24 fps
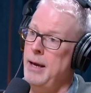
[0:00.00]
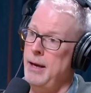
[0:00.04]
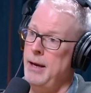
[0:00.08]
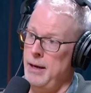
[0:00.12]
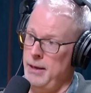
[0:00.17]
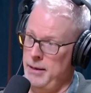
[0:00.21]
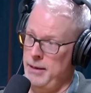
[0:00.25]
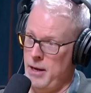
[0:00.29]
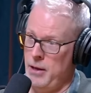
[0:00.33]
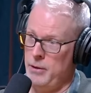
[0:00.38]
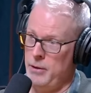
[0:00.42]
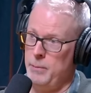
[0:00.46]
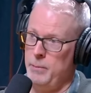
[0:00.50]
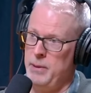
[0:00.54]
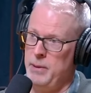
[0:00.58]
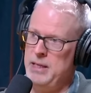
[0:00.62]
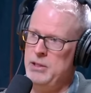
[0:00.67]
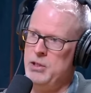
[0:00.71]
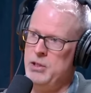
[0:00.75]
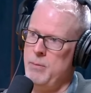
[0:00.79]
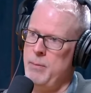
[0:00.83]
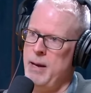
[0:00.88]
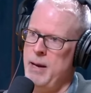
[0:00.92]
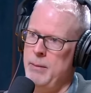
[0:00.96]
Another
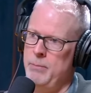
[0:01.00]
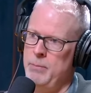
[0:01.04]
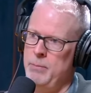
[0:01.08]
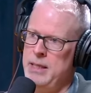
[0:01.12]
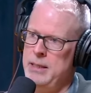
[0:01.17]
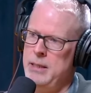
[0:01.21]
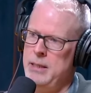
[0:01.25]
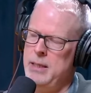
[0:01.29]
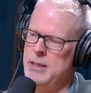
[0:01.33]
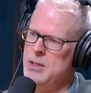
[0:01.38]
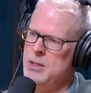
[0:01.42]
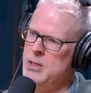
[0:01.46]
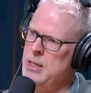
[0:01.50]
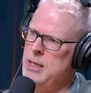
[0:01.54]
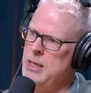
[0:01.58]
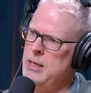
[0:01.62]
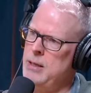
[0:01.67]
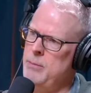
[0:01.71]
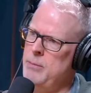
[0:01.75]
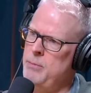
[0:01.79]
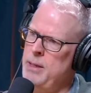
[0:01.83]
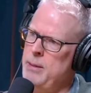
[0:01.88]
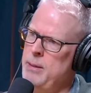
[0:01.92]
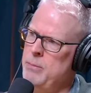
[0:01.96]
piece about PTSD
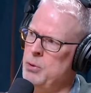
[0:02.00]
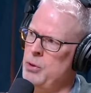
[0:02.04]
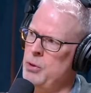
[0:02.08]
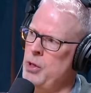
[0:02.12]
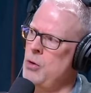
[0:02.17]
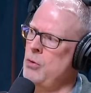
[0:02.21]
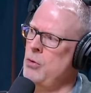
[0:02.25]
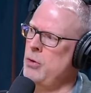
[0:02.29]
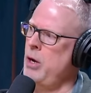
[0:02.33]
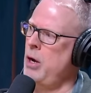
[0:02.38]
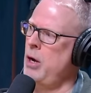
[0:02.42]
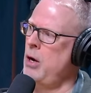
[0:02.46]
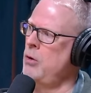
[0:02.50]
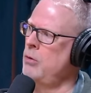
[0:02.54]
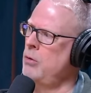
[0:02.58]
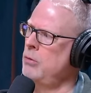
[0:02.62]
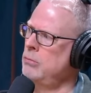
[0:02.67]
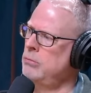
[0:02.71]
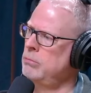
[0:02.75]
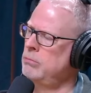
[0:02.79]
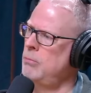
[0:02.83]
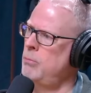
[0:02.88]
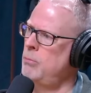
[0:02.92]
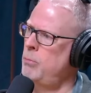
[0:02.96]
that people don't know
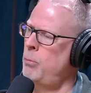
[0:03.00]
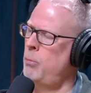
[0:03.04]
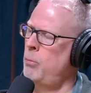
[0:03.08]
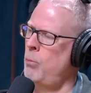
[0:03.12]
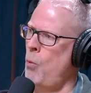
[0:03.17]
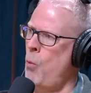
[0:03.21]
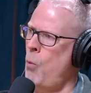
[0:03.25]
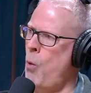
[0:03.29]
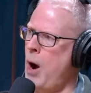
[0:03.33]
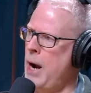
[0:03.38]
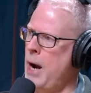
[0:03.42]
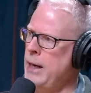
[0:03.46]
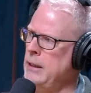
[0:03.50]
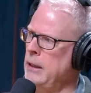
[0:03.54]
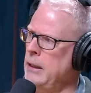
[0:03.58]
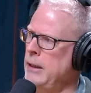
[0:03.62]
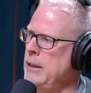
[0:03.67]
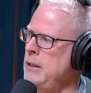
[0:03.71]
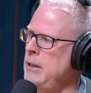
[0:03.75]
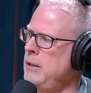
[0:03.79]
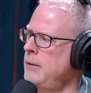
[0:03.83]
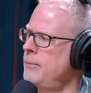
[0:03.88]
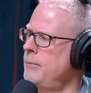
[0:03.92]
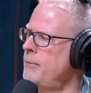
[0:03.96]

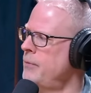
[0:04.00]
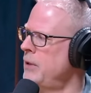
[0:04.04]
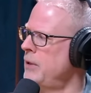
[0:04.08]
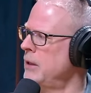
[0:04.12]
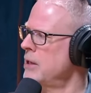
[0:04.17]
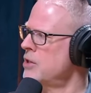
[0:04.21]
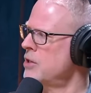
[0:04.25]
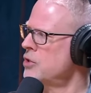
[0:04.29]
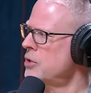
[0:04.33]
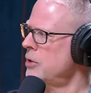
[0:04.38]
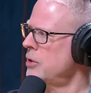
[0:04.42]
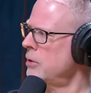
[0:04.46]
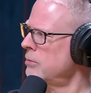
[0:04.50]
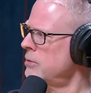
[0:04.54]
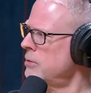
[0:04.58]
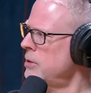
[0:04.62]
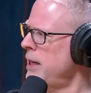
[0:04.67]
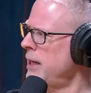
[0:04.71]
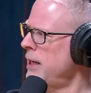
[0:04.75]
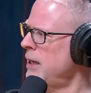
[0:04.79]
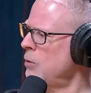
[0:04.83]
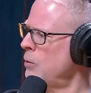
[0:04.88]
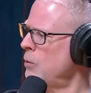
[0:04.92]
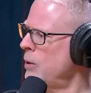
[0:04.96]
widely, unless they're
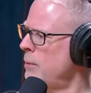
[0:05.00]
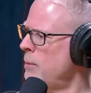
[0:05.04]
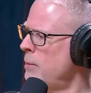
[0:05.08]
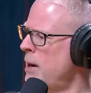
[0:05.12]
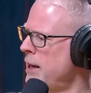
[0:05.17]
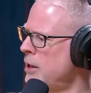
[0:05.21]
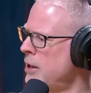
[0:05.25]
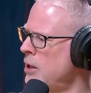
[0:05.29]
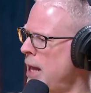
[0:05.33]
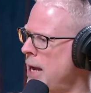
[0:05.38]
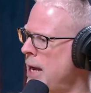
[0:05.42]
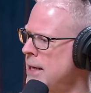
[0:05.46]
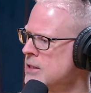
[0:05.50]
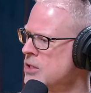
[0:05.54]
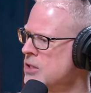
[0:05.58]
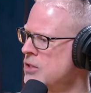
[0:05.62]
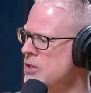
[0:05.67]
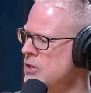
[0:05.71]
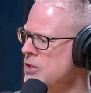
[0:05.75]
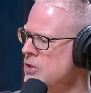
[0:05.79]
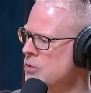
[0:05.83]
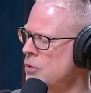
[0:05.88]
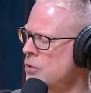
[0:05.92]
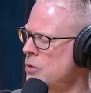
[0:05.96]
taking one of my
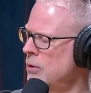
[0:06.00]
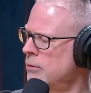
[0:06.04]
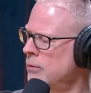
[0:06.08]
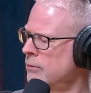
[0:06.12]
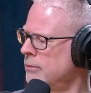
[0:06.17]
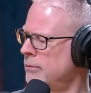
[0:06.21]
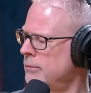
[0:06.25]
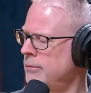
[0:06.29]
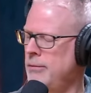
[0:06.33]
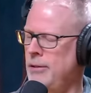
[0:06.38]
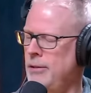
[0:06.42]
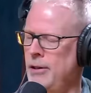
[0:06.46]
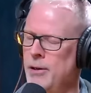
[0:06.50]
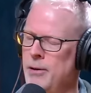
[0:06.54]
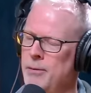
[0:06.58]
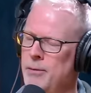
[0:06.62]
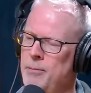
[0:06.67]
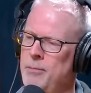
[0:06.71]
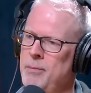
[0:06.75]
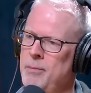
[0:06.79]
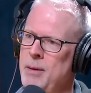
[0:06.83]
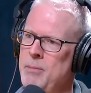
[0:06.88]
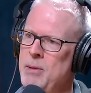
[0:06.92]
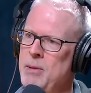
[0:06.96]
classes or
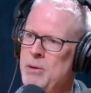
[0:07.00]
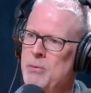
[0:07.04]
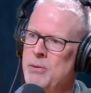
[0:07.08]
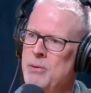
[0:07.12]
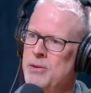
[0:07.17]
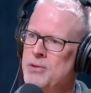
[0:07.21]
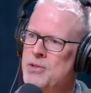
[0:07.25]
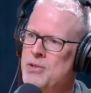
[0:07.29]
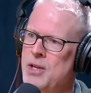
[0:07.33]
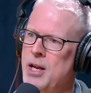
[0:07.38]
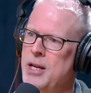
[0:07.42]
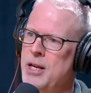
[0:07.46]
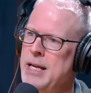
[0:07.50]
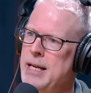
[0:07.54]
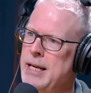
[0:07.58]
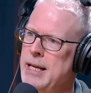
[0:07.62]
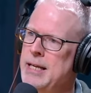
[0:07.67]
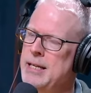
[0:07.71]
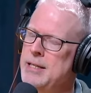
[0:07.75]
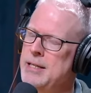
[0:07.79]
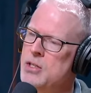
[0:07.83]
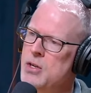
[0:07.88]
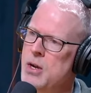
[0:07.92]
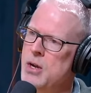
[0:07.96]
maybe studying
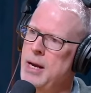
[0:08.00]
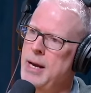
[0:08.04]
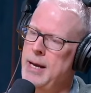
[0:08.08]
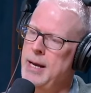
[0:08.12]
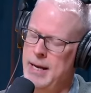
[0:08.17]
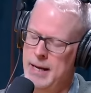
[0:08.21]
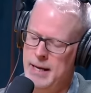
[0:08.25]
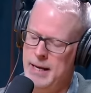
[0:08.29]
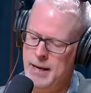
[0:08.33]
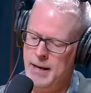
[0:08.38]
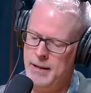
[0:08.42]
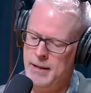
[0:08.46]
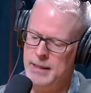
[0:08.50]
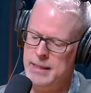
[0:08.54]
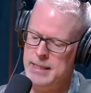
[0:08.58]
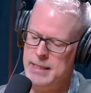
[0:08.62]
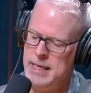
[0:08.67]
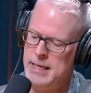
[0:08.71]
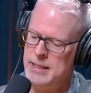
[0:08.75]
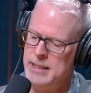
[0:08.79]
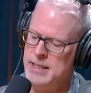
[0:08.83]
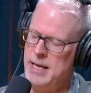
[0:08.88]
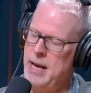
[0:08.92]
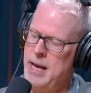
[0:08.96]
it, is the
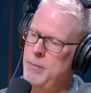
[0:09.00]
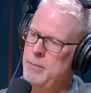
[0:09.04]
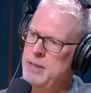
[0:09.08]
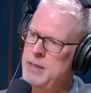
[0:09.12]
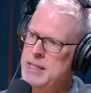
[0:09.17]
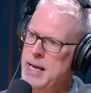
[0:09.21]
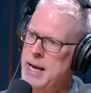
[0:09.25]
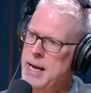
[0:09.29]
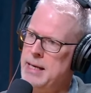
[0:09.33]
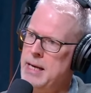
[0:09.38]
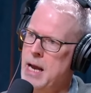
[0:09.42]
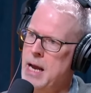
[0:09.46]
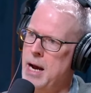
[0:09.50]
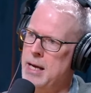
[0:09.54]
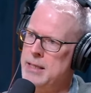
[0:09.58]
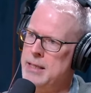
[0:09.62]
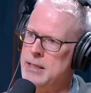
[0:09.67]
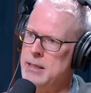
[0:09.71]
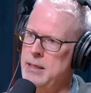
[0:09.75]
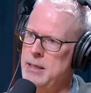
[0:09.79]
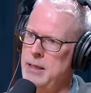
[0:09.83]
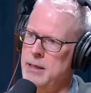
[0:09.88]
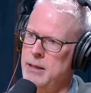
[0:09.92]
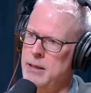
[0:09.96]
DSM is
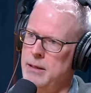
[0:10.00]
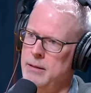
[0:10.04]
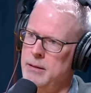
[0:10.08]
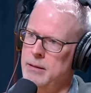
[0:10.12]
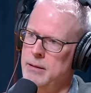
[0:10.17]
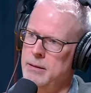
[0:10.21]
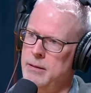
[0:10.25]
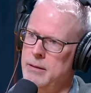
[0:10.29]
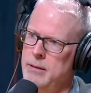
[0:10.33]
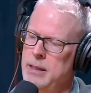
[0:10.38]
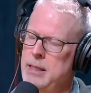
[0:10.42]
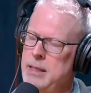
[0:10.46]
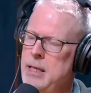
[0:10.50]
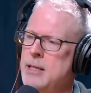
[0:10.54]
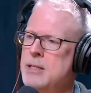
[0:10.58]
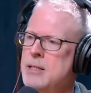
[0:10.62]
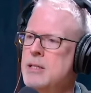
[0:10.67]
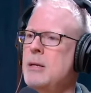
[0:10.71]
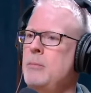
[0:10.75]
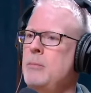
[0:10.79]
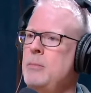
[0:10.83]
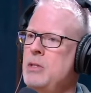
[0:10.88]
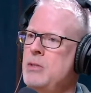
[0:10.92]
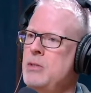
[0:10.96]
agnostic. The
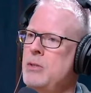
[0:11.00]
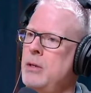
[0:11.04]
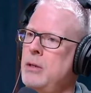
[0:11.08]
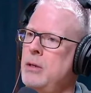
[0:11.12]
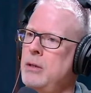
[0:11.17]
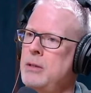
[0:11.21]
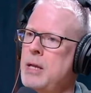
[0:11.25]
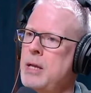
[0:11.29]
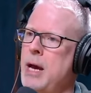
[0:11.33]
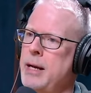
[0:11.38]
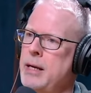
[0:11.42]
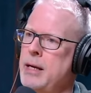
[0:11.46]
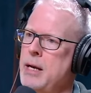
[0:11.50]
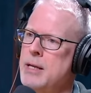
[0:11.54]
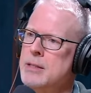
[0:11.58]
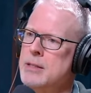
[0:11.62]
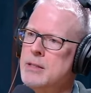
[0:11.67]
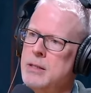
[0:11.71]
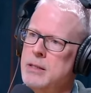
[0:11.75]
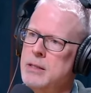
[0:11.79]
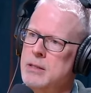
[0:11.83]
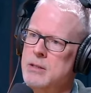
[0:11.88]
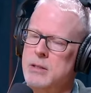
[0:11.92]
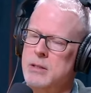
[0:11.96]
DSM is the
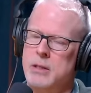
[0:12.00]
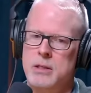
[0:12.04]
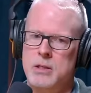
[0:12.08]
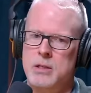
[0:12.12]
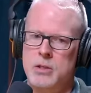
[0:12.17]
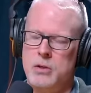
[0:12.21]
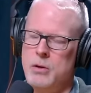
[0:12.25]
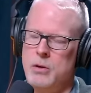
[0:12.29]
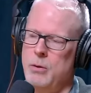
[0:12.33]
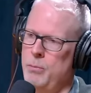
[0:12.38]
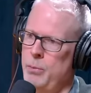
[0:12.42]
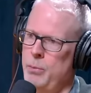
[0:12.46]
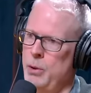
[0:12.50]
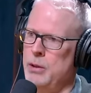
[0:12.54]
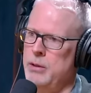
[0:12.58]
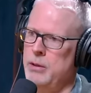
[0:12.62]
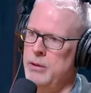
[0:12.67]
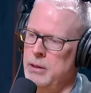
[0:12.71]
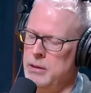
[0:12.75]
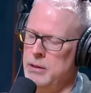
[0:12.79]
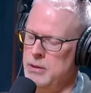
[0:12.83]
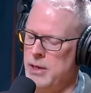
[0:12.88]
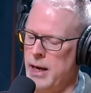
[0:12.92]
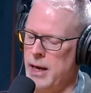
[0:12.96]
Diagnostic Statistical Book
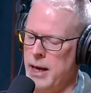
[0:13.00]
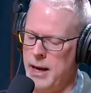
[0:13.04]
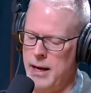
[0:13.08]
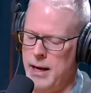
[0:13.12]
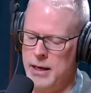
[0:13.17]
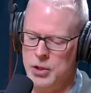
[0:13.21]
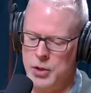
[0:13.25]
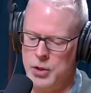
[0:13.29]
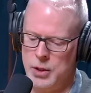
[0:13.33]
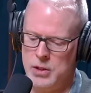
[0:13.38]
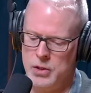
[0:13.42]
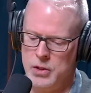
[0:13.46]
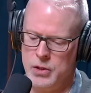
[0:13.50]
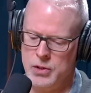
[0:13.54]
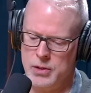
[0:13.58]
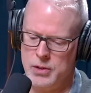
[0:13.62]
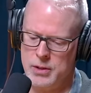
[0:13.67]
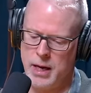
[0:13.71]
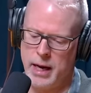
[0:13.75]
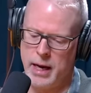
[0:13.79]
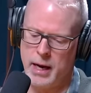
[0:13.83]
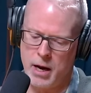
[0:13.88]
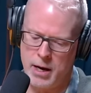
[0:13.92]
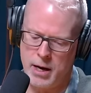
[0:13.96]
that psychiatry uses,
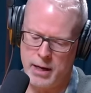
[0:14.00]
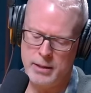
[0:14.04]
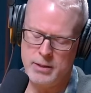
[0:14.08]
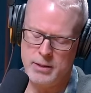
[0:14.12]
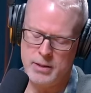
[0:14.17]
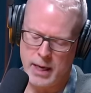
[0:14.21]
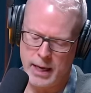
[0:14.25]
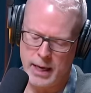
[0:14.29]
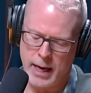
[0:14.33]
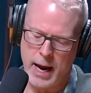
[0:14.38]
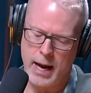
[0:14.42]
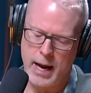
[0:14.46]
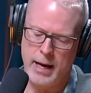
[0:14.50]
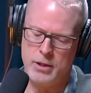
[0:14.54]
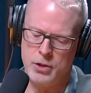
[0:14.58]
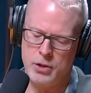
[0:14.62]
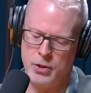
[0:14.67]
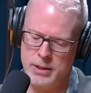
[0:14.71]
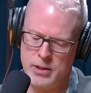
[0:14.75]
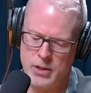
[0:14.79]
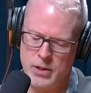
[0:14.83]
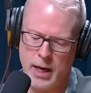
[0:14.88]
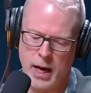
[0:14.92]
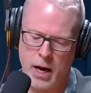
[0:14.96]

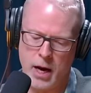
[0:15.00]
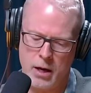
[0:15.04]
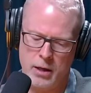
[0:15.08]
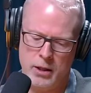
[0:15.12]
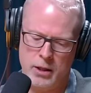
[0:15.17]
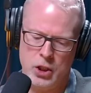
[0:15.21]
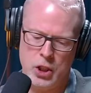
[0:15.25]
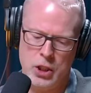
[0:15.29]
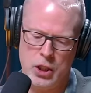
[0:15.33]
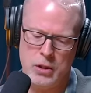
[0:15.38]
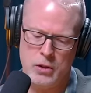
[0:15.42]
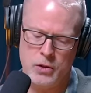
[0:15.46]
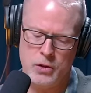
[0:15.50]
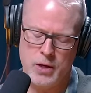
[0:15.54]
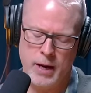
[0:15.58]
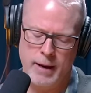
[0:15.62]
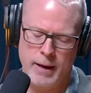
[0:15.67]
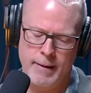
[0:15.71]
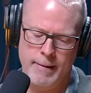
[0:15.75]
psychiatry and psychology use.